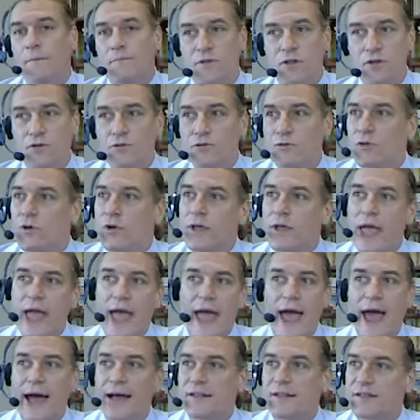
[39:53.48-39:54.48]
You look
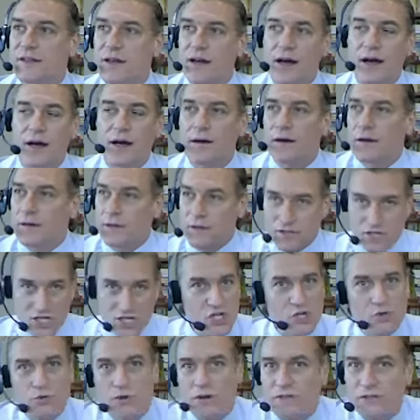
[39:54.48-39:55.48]
at
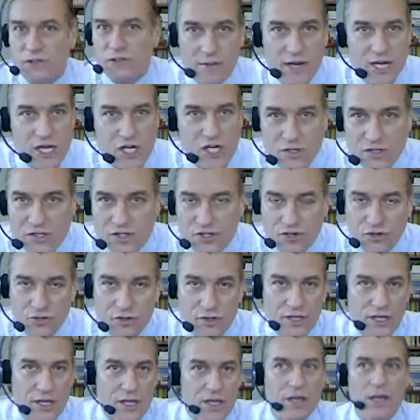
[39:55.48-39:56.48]
tissue inflammation,
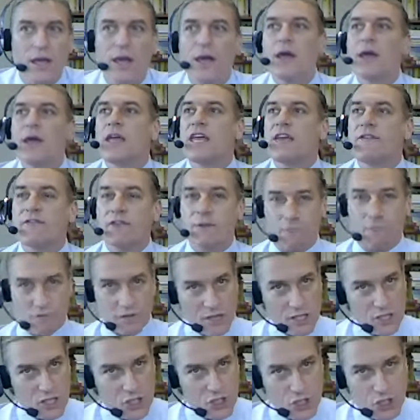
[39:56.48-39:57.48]
certainly, even
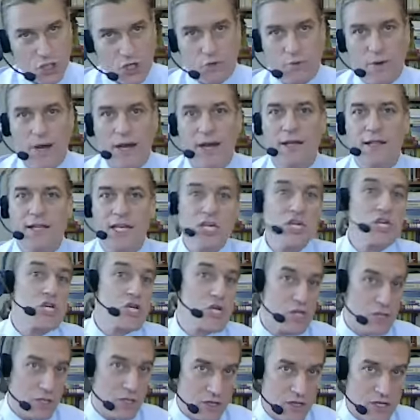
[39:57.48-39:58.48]
blood sugar
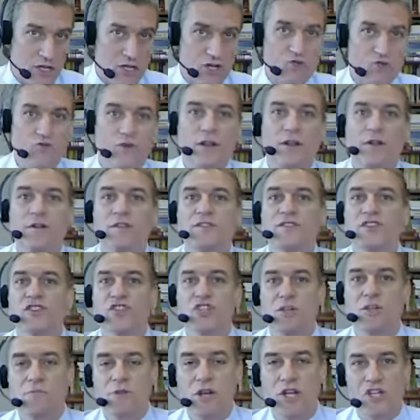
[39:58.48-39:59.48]
regulation, the adrenal cyst
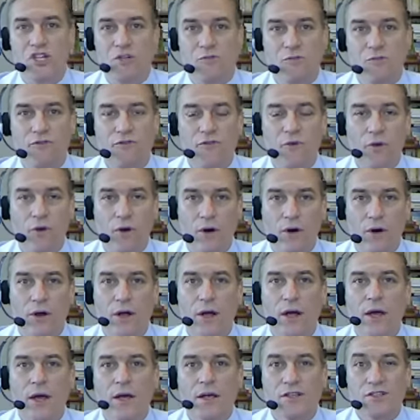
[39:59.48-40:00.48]
you mentioned before.
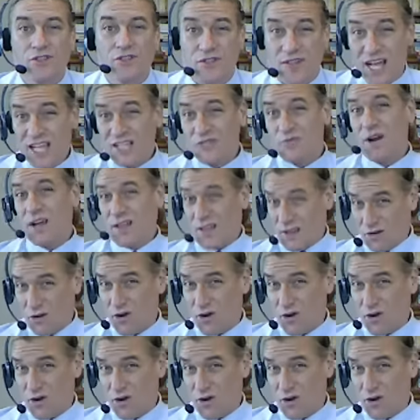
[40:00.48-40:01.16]
So that's why they're